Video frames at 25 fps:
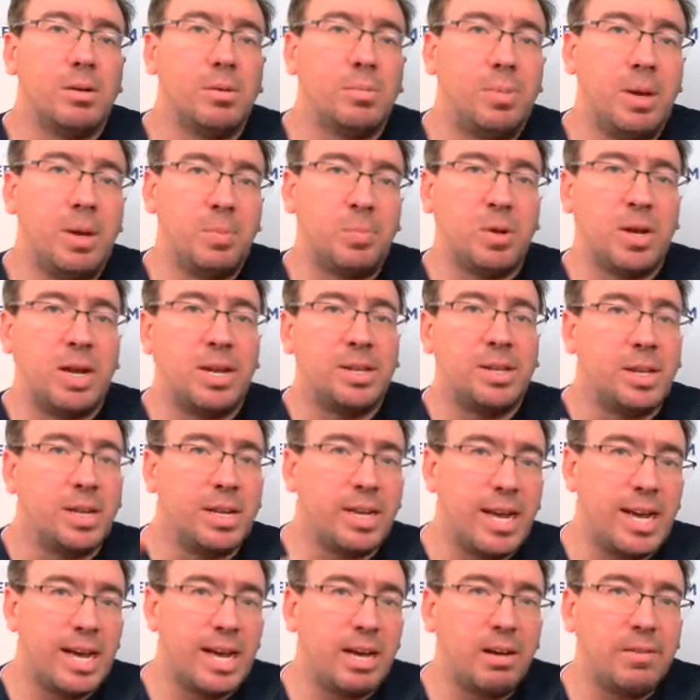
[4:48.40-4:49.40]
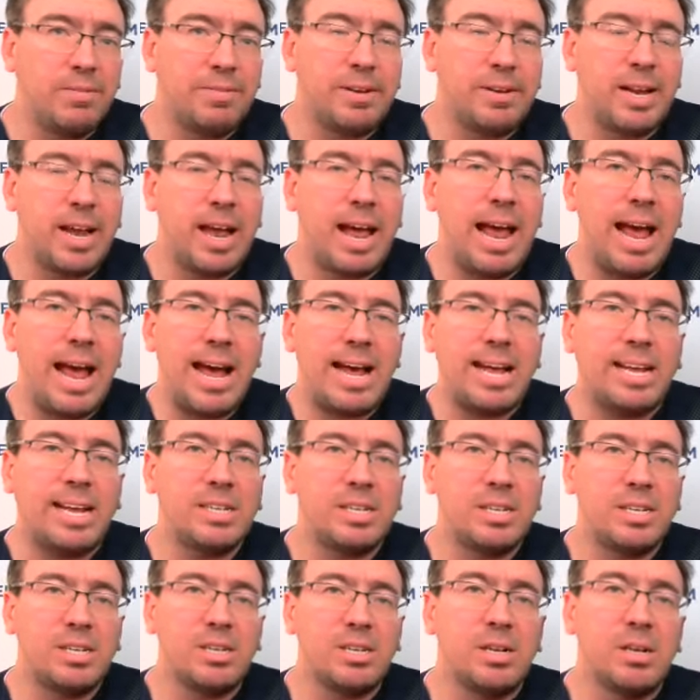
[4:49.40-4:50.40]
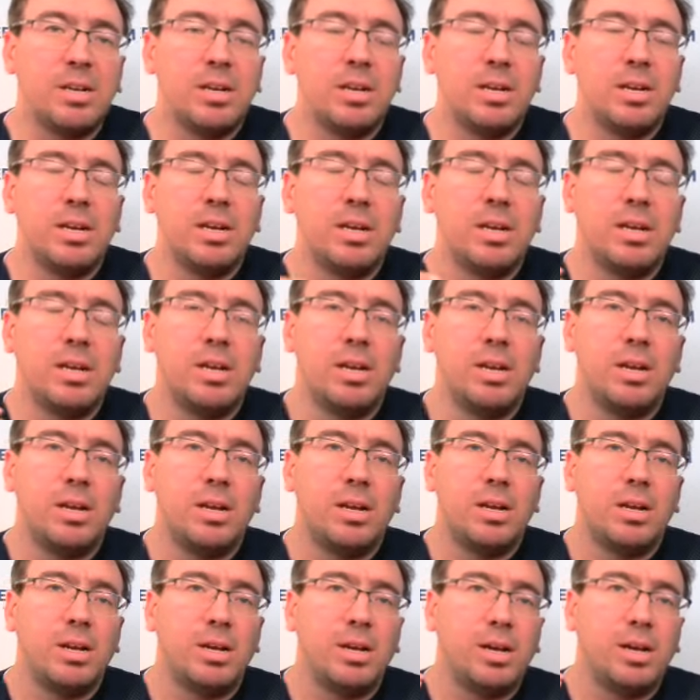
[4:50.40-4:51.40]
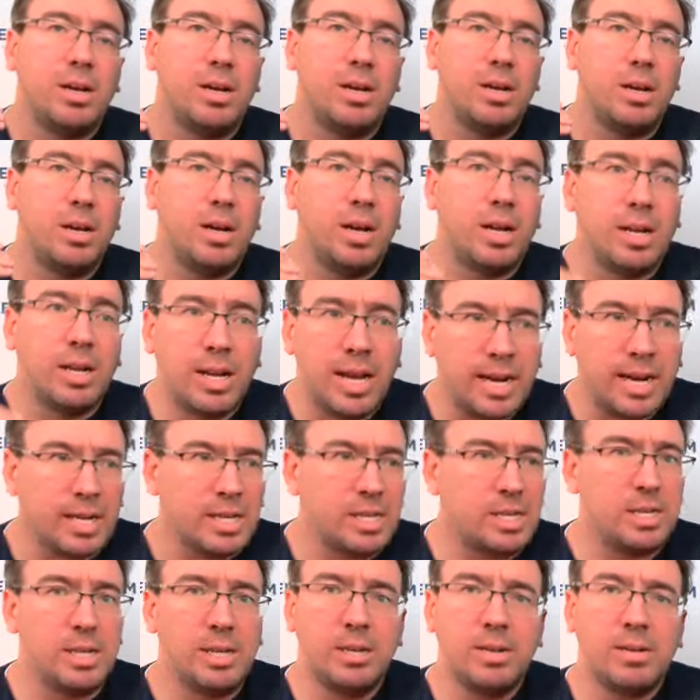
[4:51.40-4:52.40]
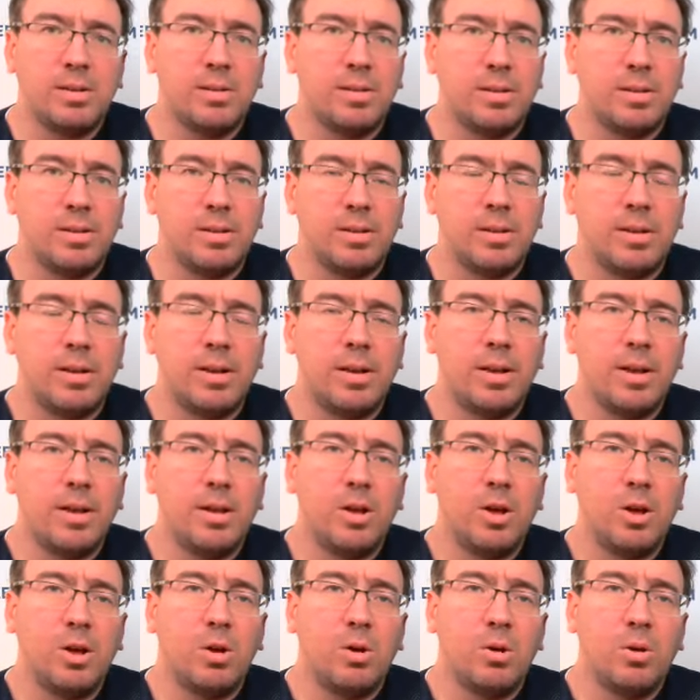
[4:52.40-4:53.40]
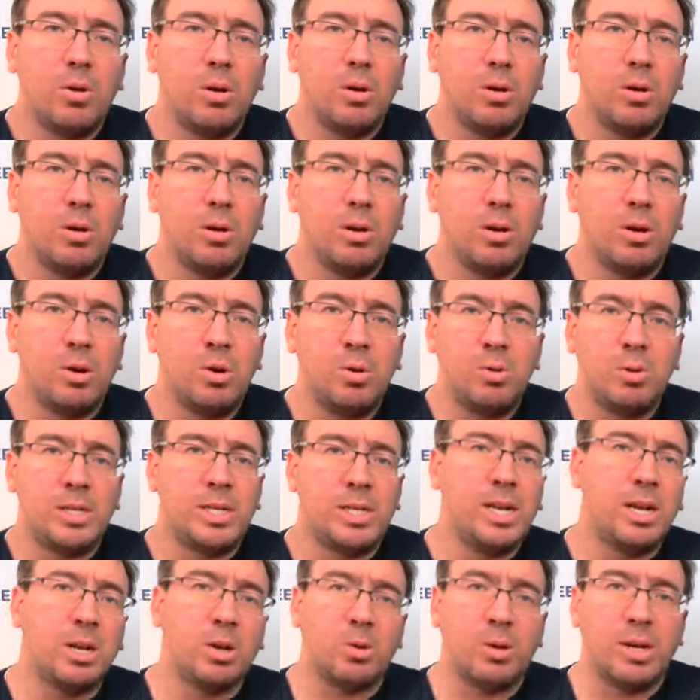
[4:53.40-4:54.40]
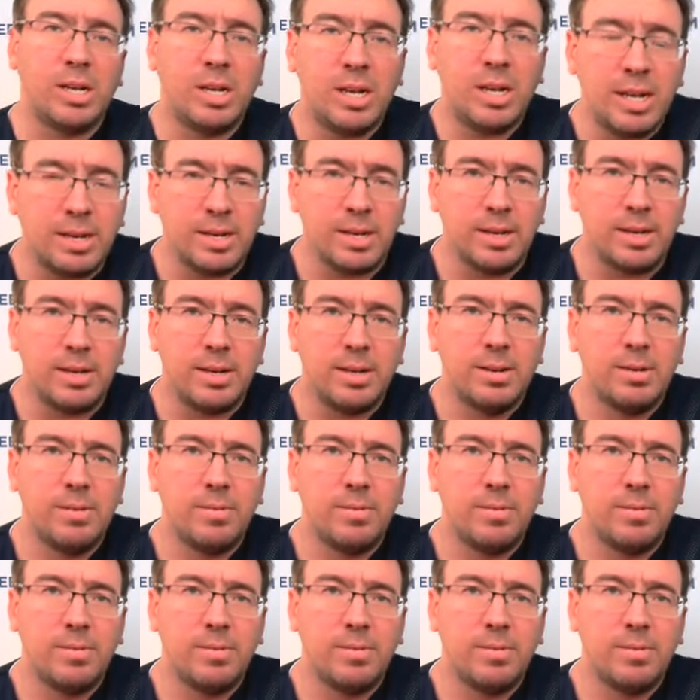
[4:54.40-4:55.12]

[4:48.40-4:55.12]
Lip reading: people on the left asked Alexa, who is Hillary Clinton?